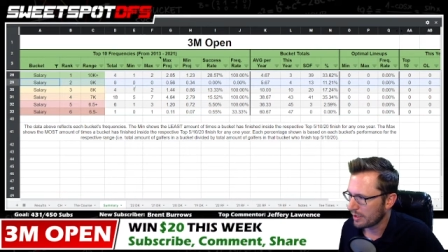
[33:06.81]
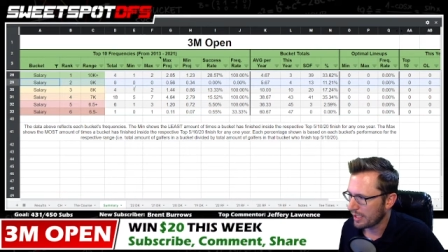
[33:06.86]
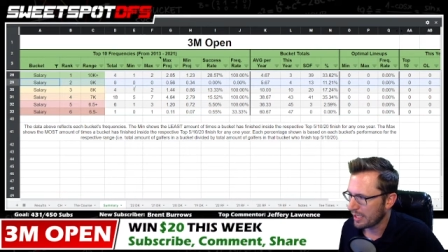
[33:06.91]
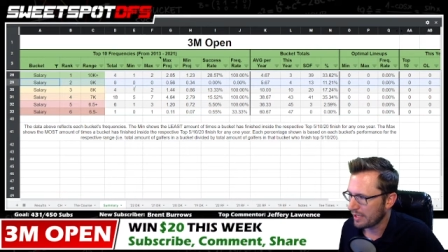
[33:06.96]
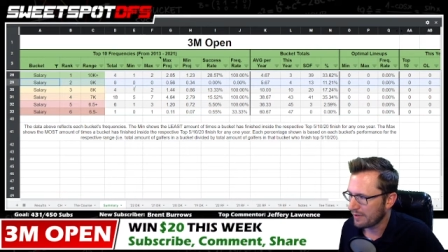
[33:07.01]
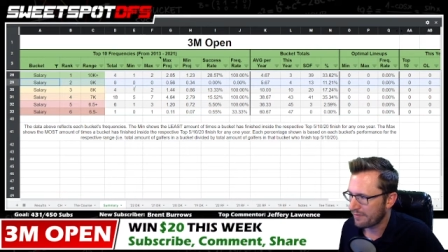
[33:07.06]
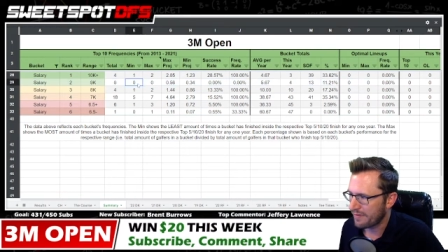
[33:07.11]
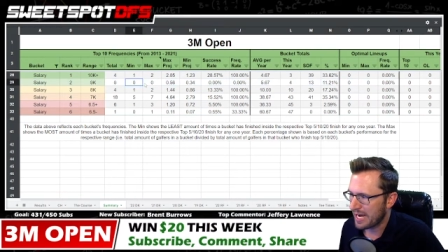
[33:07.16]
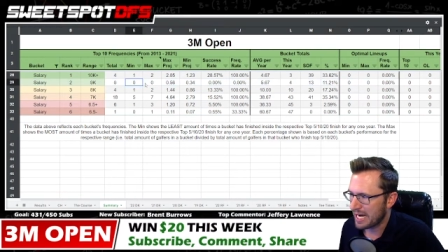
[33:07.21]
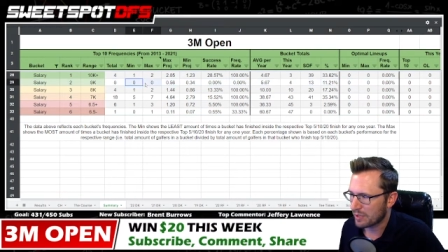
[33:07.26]
in
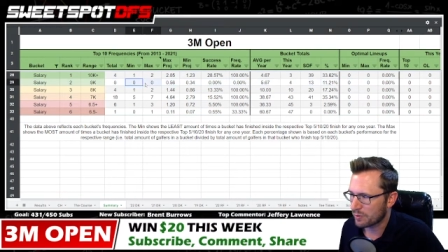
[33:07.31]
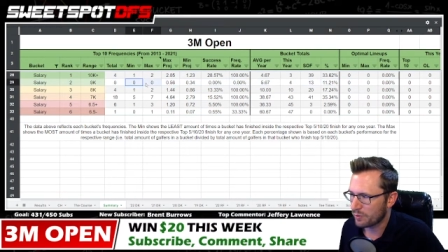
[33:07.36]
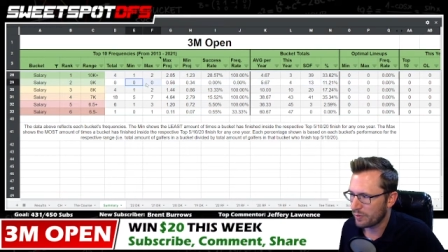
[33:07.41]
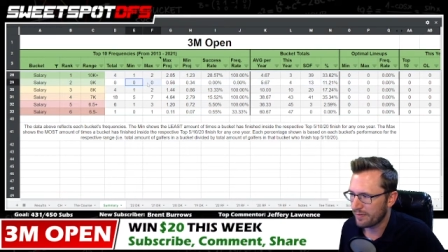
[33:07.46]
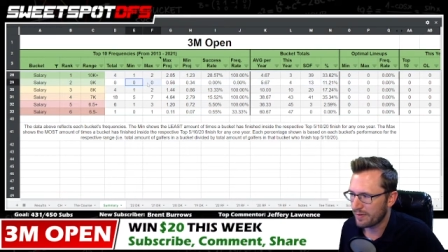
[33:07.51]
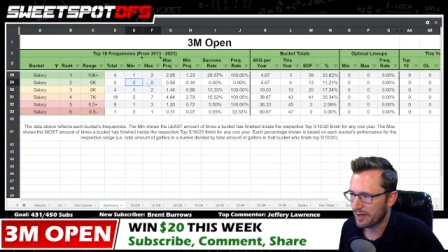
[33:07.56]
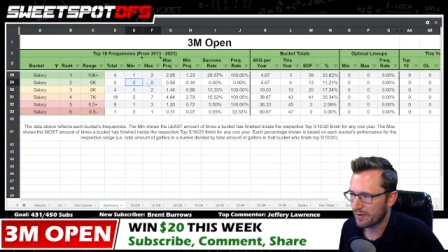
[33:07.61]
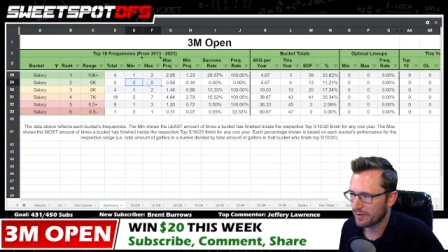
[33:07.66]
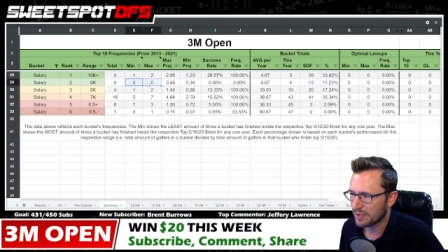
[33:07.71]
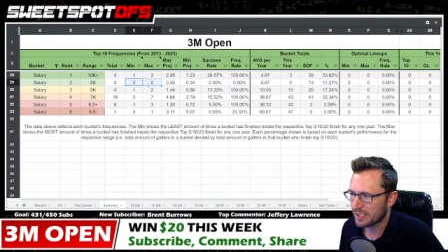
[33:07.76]
fact, we've
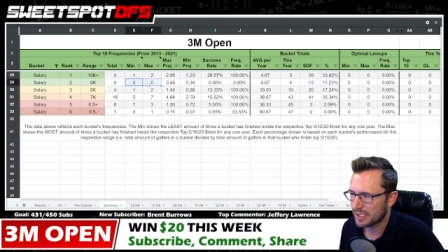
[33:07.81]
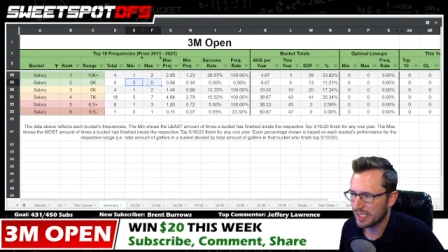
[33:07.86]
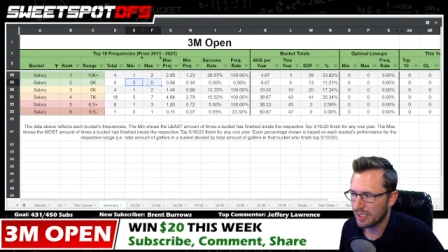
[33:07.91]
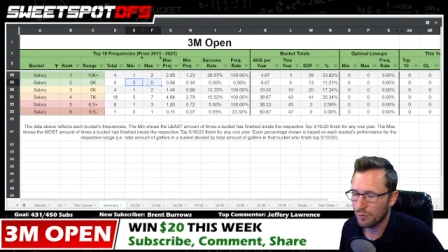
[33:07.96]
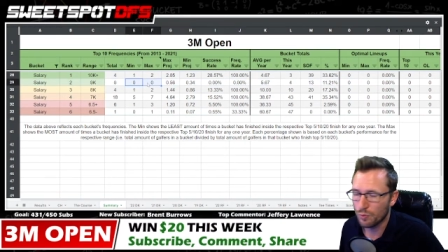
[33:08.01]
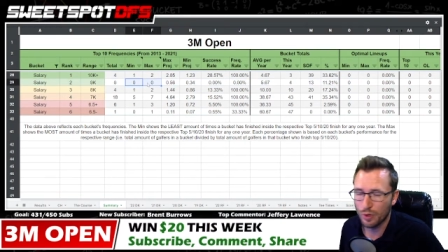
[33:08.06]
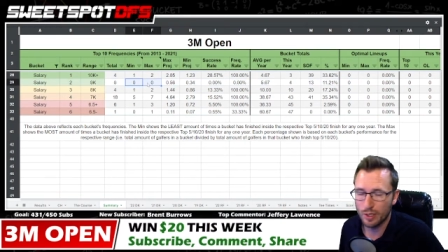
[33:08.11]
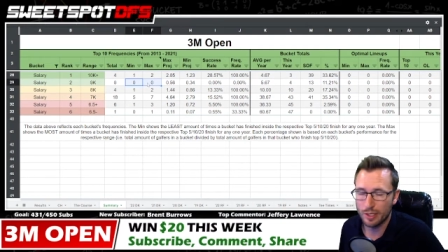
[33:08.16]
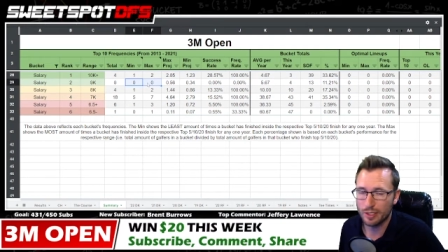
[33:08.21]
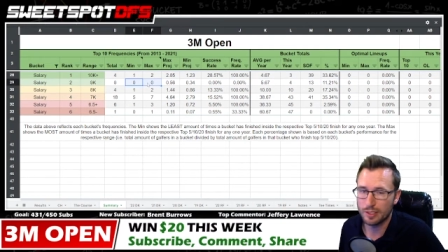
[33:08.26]
never seen
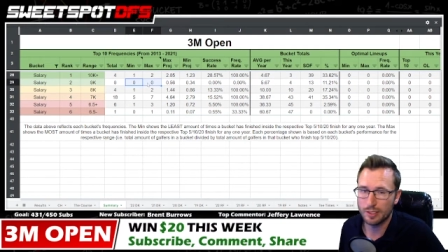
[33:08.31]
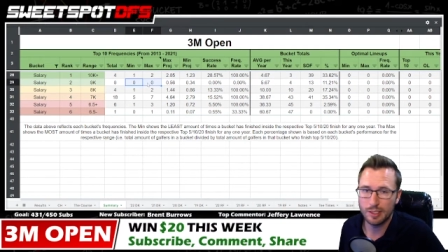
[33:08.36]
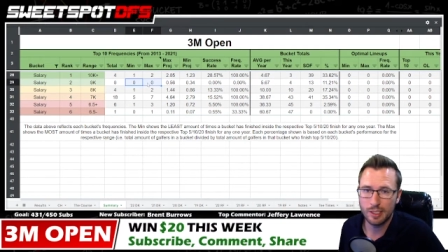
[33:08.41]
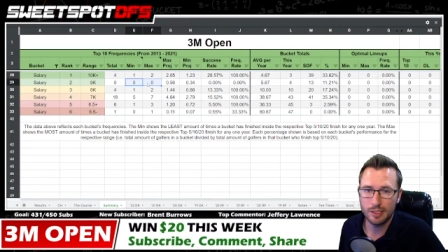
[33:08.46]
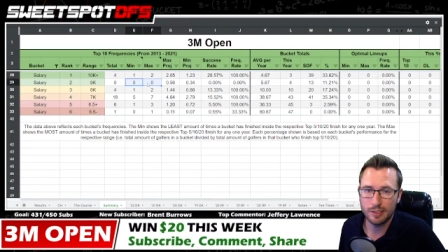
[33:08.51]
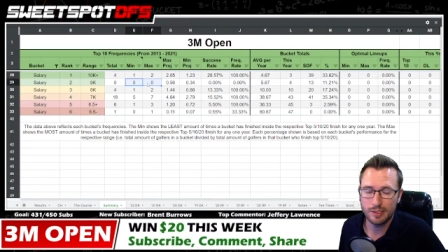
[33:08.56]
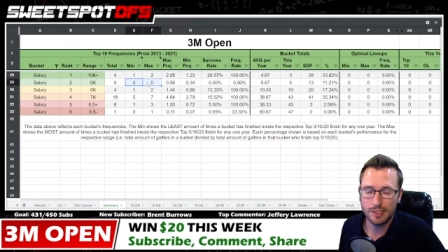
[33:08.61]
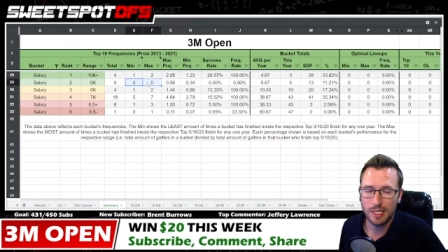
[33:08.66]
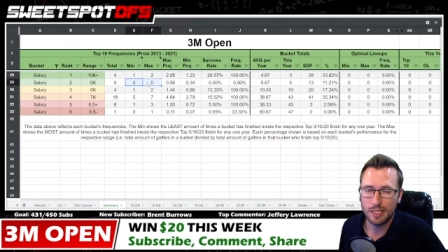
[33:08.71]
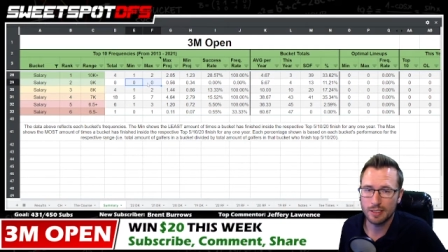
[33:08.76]
one in,
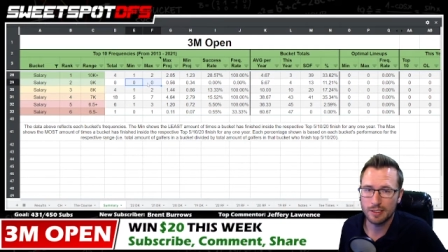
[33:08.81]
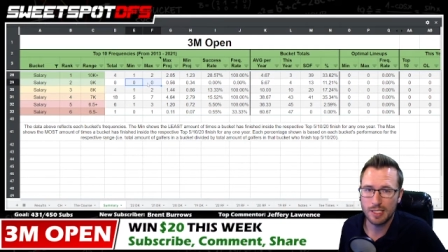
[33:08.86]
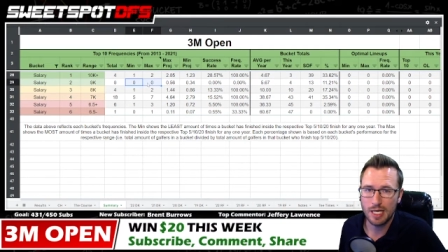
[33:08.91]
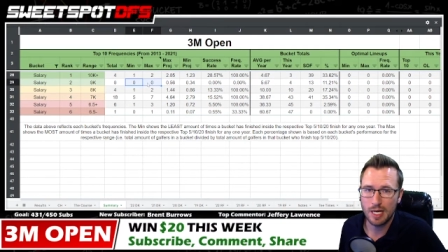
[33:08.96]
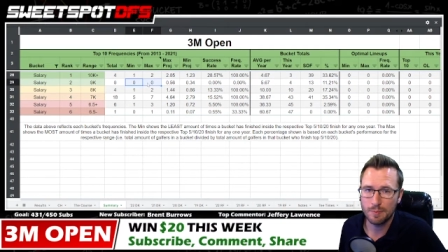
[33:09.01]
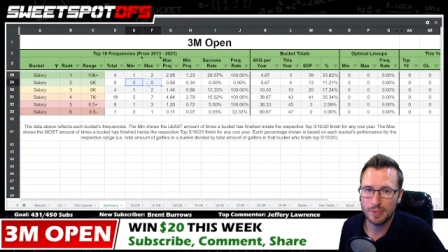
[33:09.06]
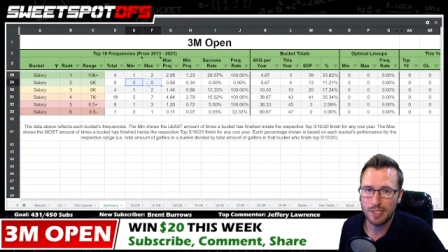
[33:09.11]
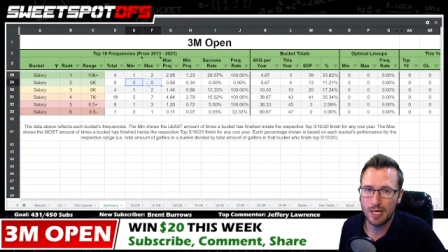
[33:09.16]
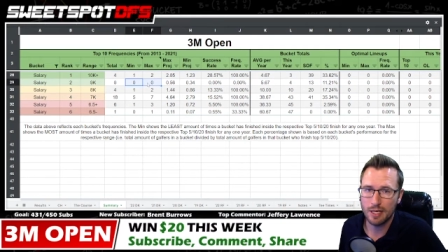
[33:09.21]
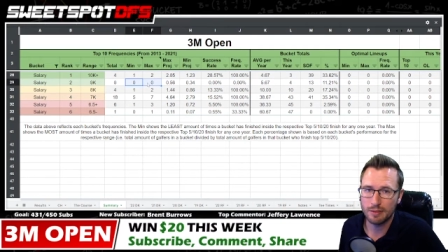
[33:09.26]
inside the
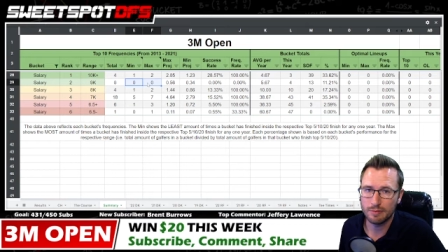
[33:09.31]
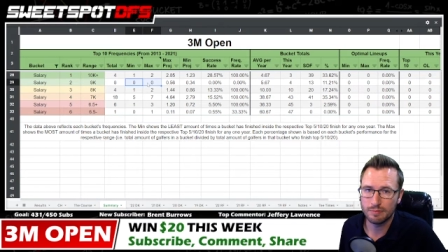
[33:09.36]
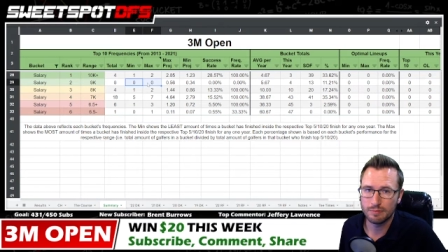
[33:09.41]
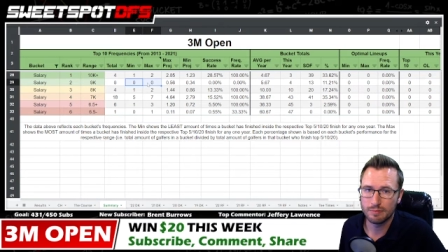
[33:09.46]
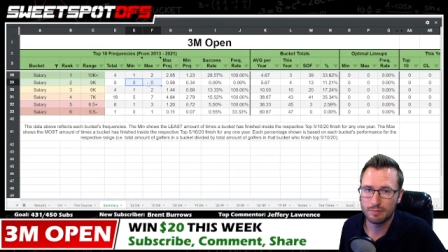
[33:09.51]
top 10.